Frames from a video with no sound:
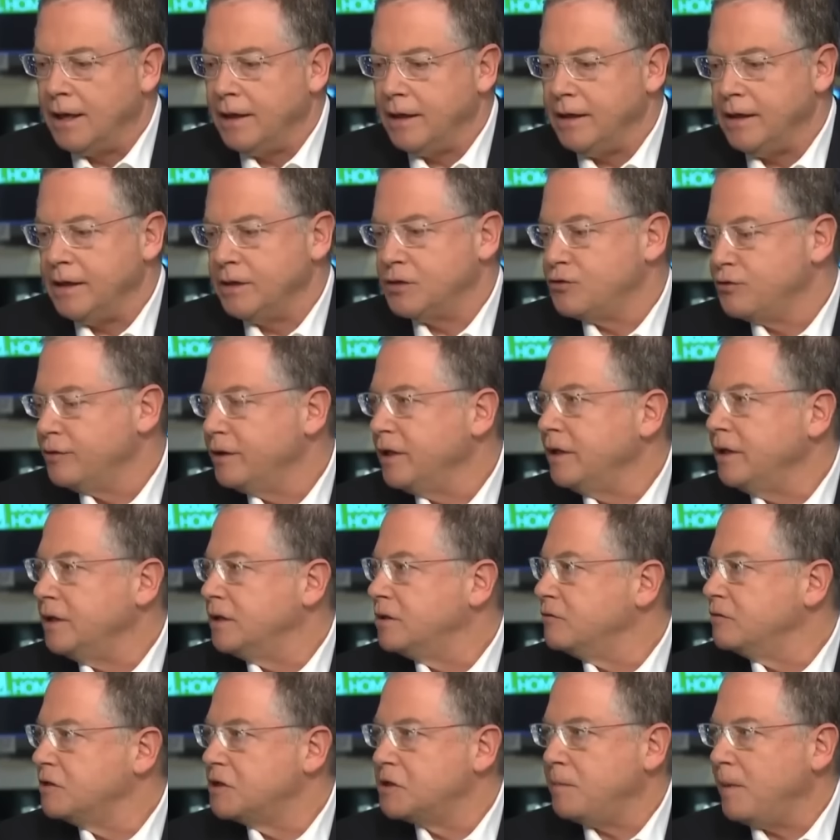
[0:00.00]
It's really
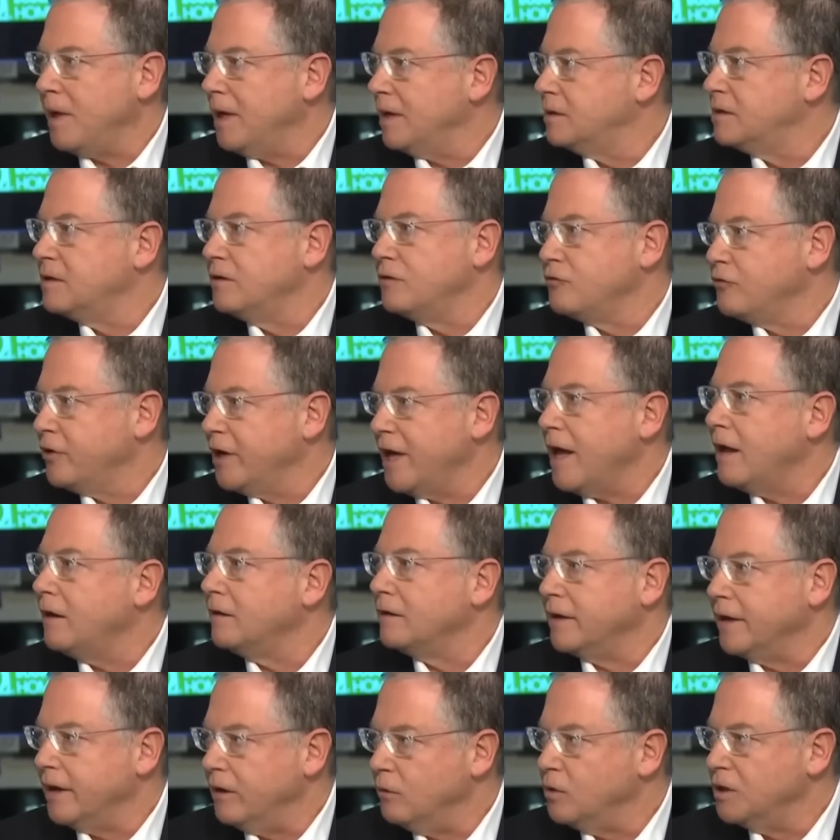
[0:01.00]
to respond to the
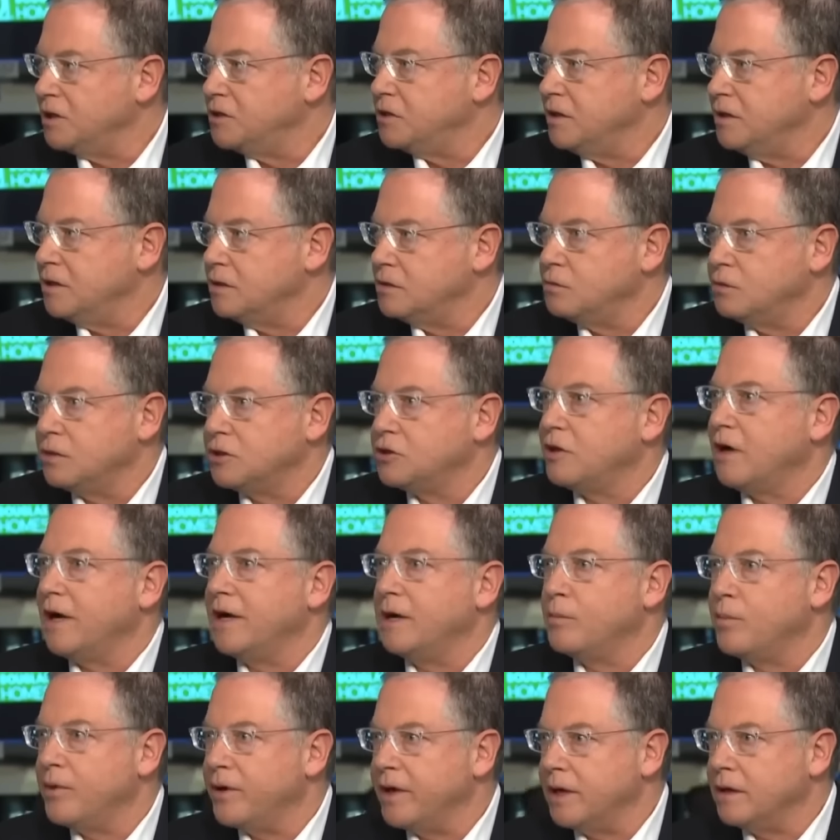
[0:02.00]
reality, which is we're trying
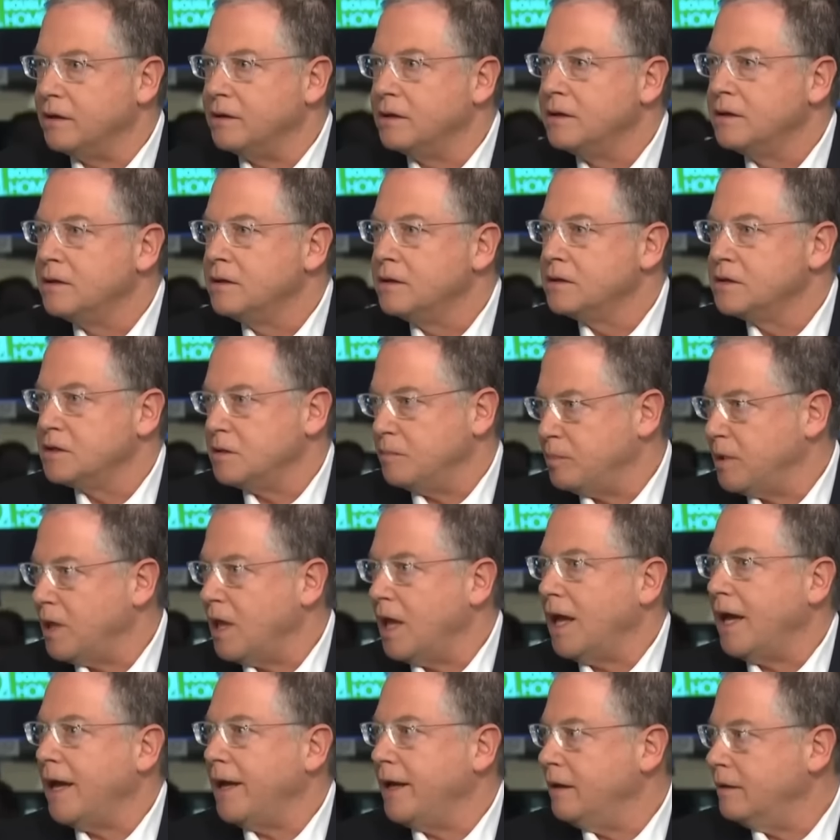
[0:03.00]
to bring
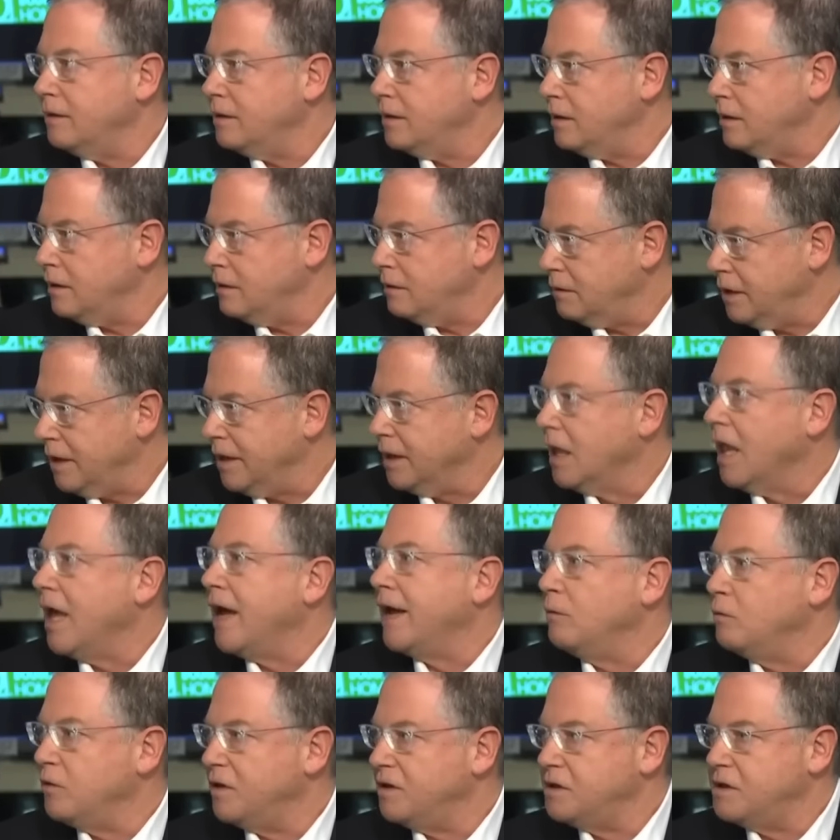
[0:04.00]
supply in
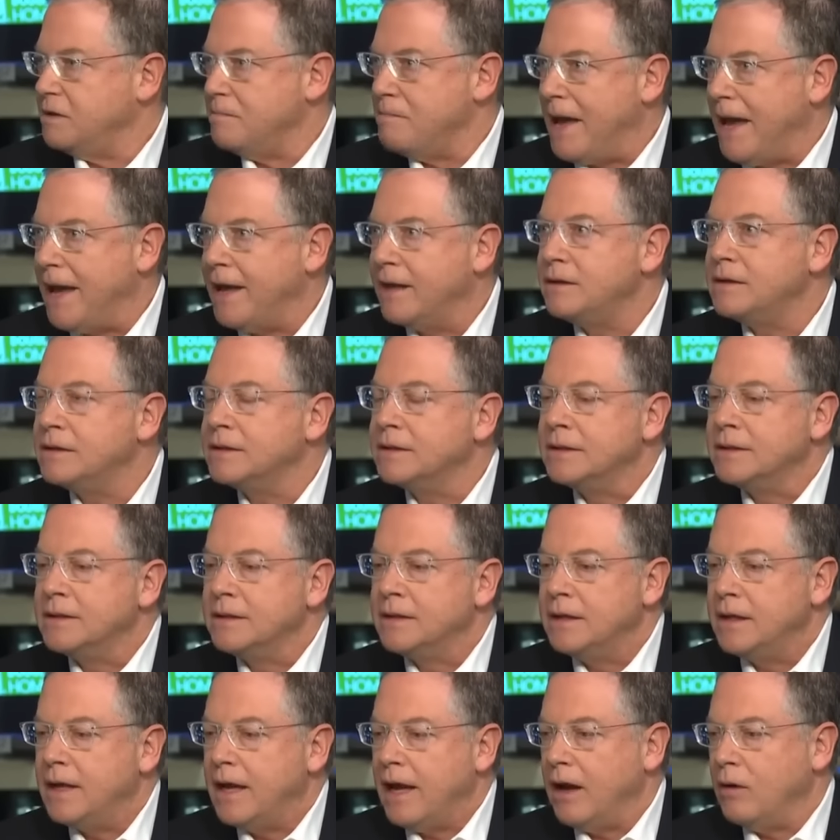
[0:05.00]
line with demand,
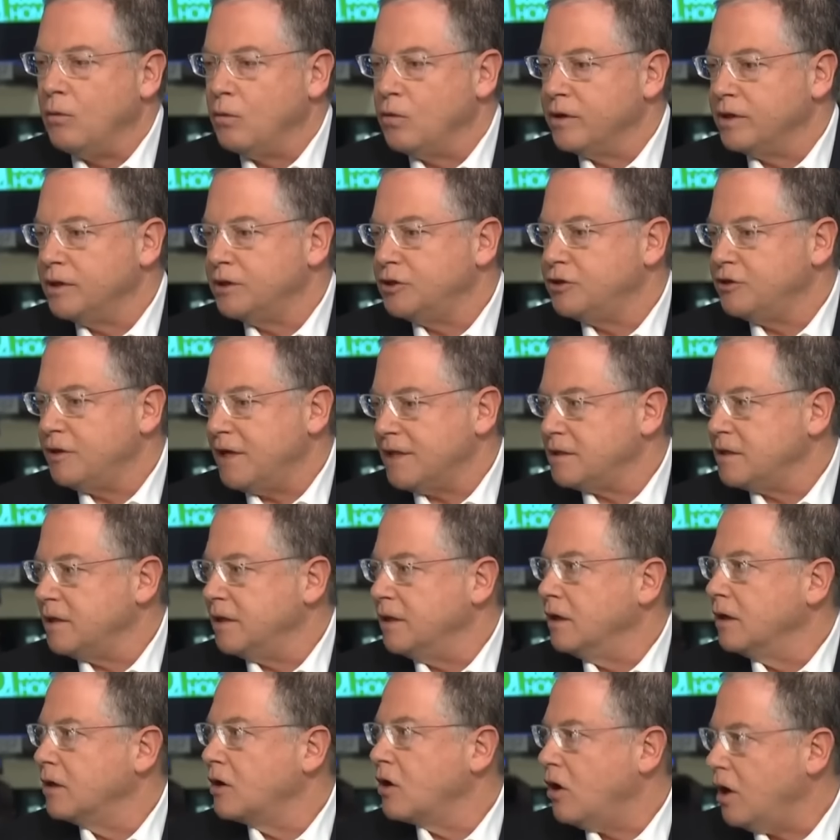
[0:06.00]
and we're
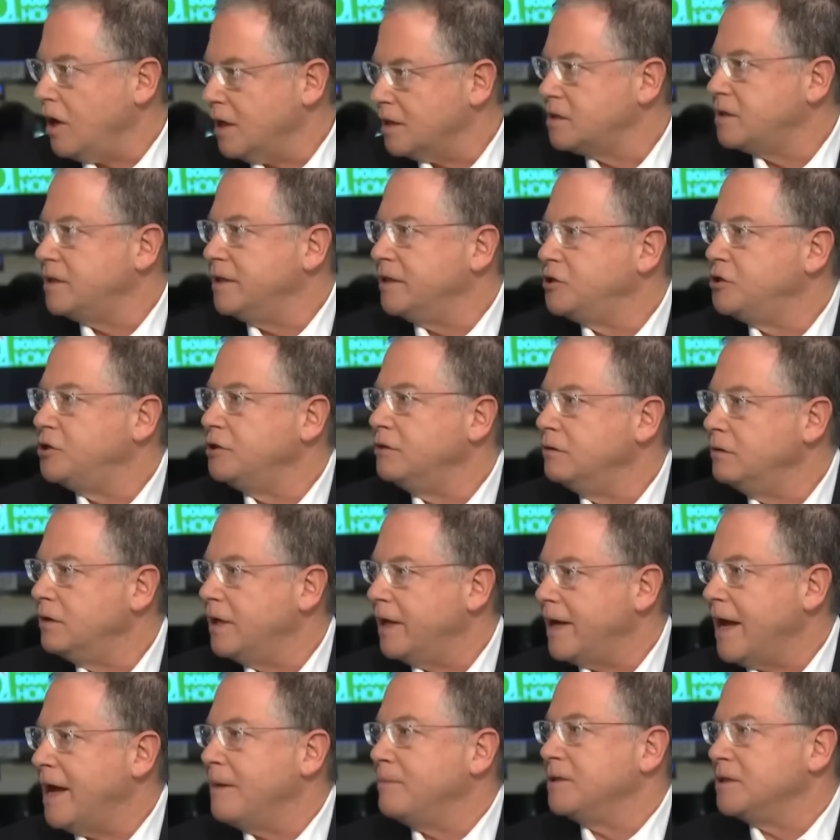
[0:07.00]
addressing a cost issue
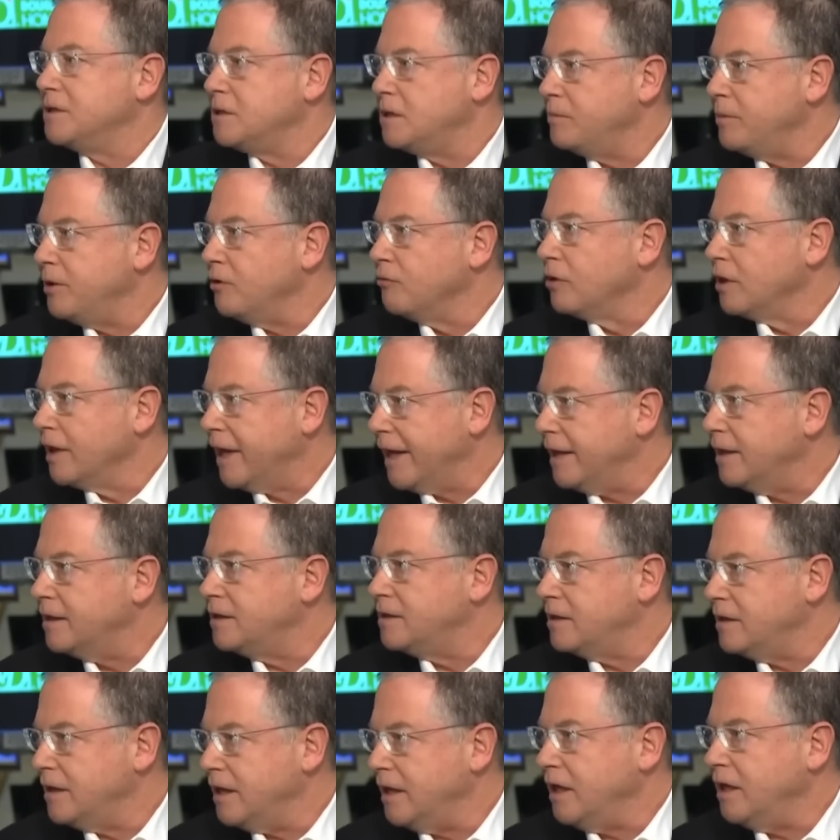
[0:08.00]
that happens to be related
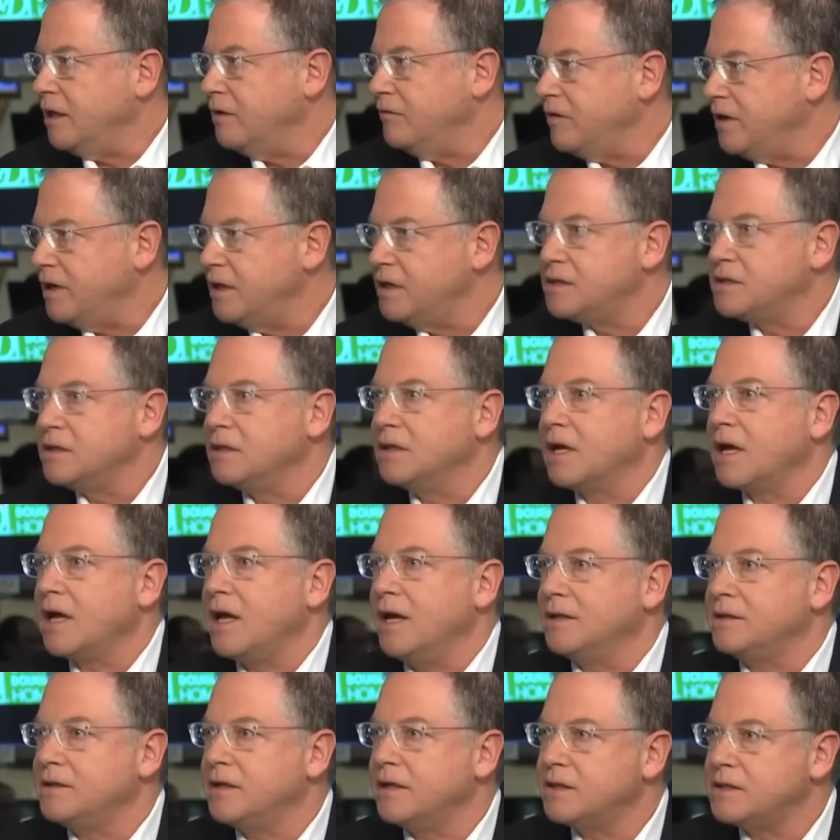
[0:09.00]
to the EVs in the
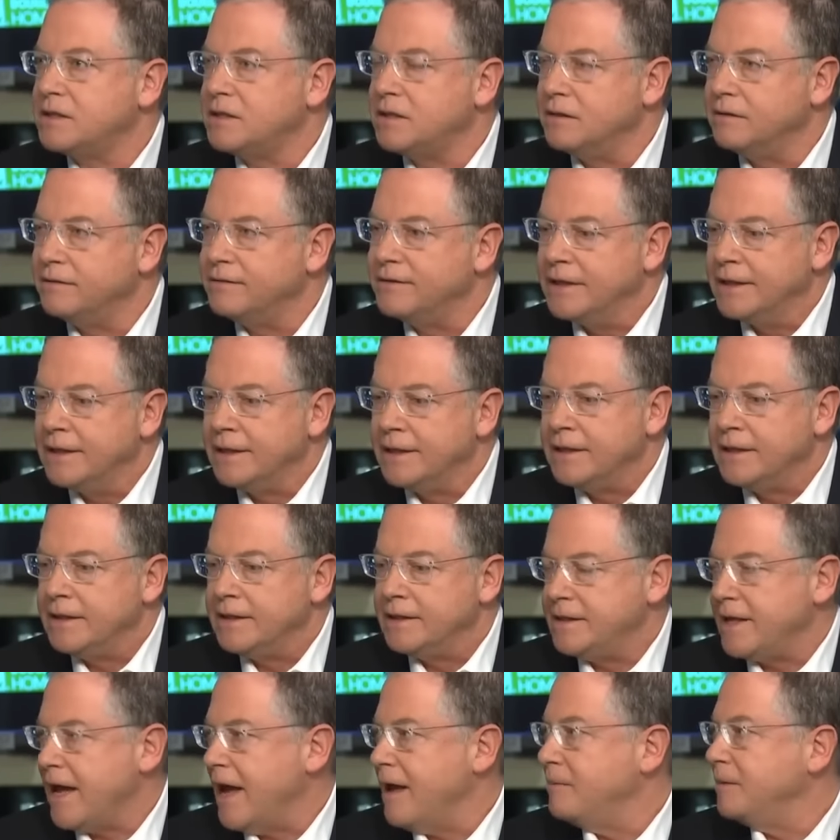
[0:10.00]
context of
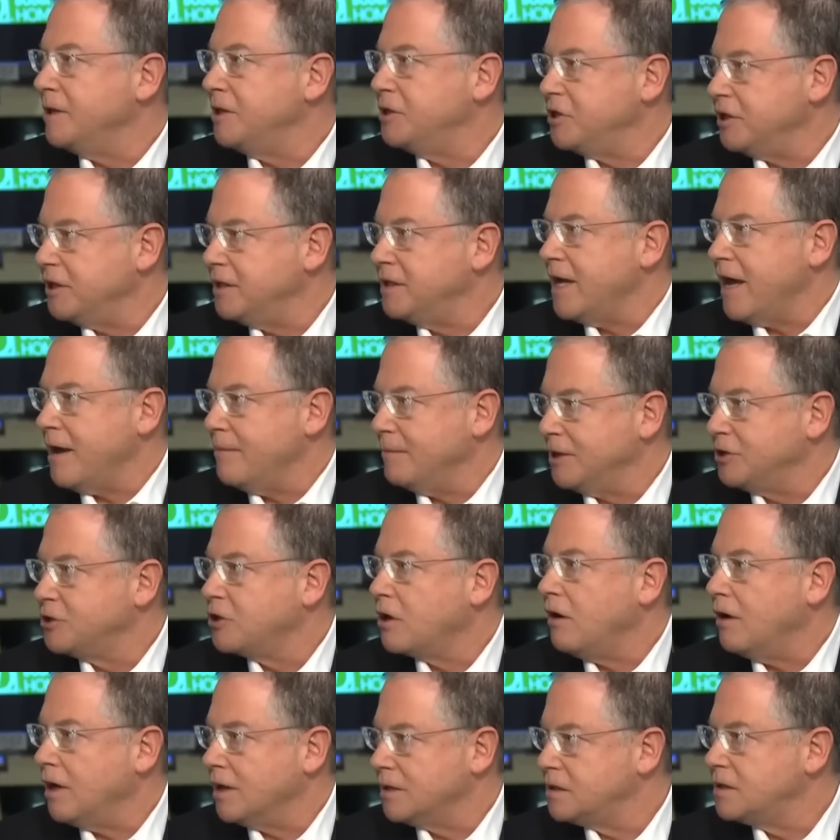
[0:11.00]
damage and damage
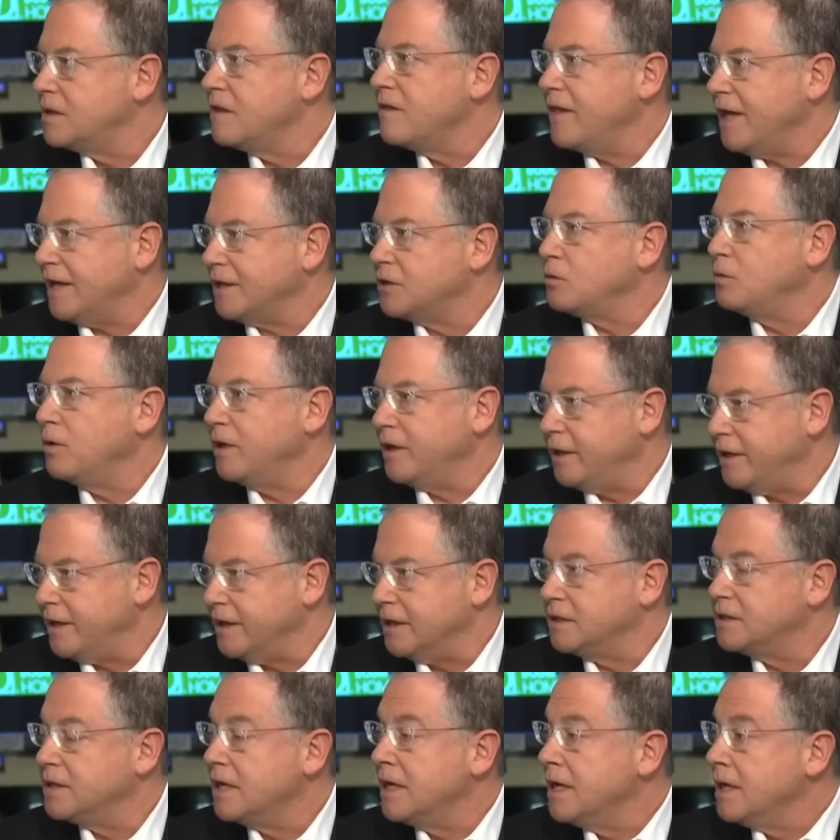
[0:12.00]
costs. That's what it
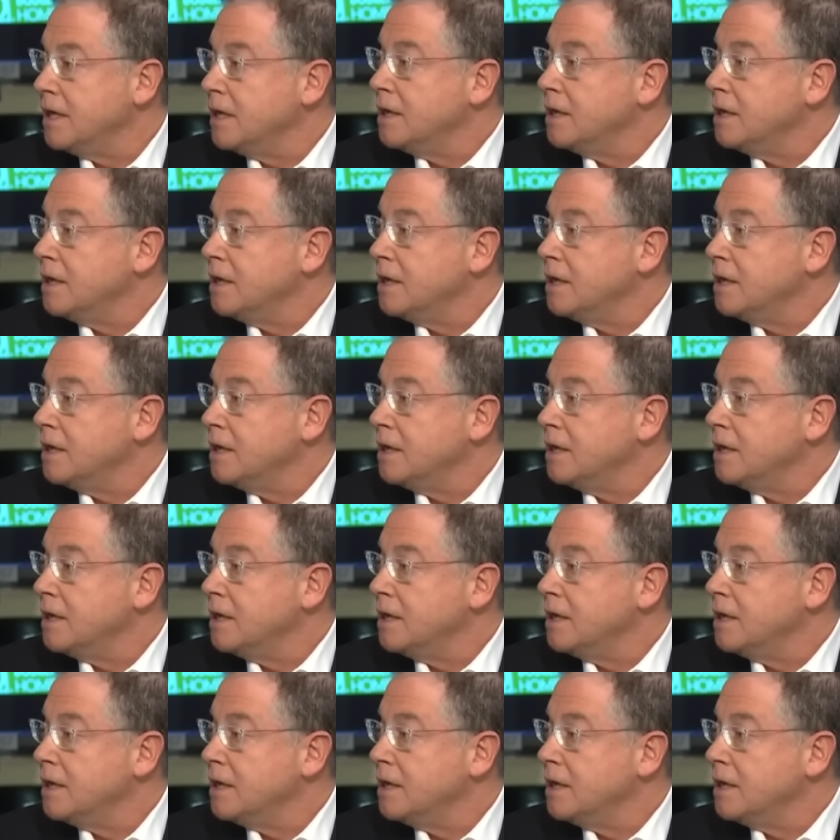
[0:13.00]
is.